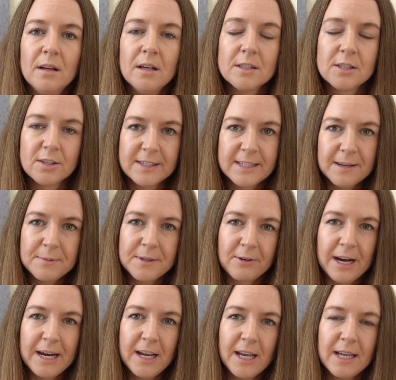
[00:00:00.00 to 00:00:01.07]
So step
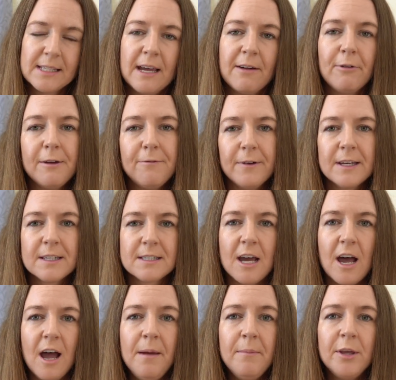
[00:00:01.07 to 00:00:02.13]
3 is at refix time,